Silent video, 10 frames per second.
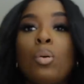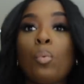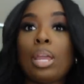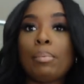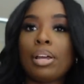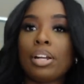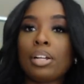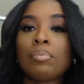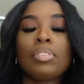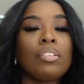it way
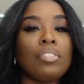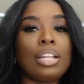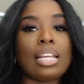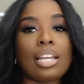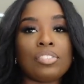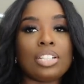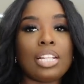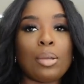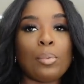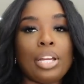better for like
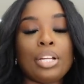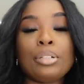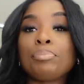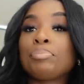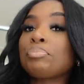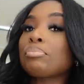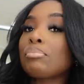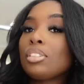everyday wear.